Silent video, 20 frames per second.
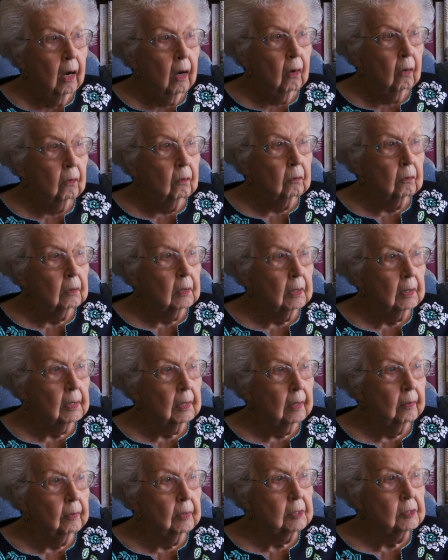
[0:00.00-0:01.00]
Oh,
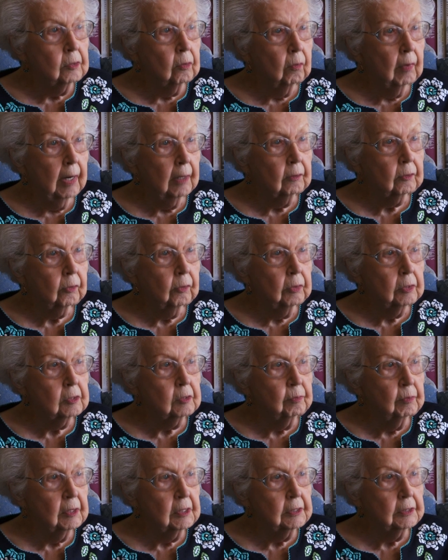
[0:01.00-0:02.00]
it was around
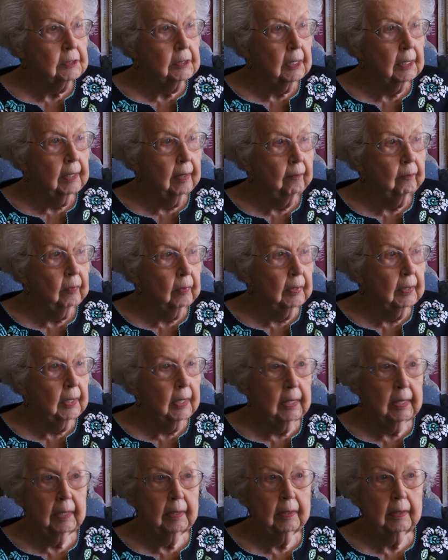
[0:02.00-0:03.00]
Christmas time, when
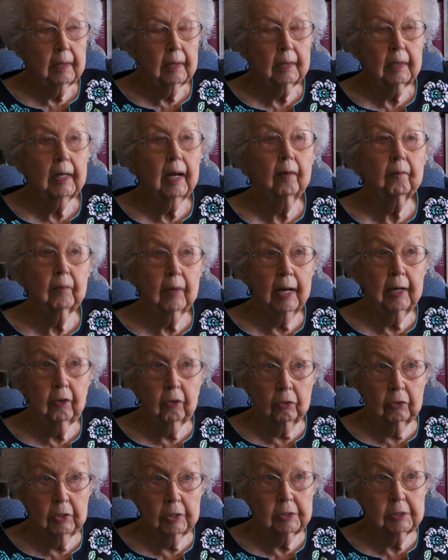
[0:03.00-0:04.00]
I got my
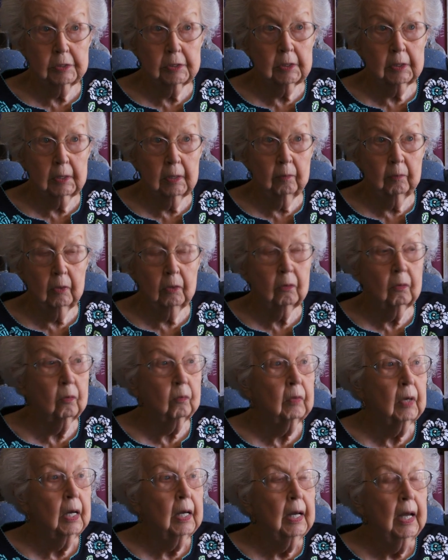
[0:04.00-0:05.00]
orders to come
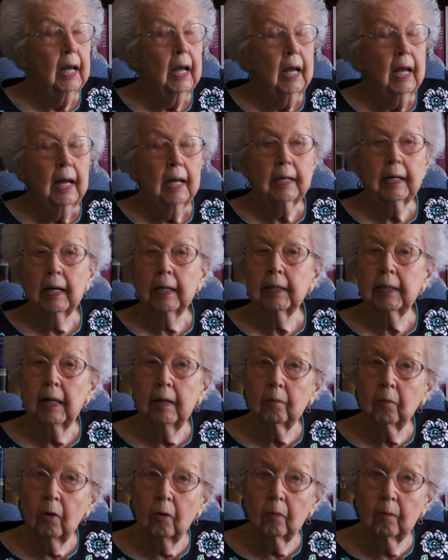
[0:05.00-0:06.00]
home, and I
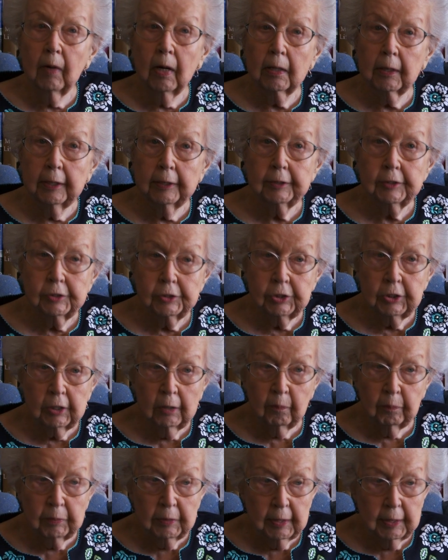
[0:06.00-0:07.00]
came home on a ship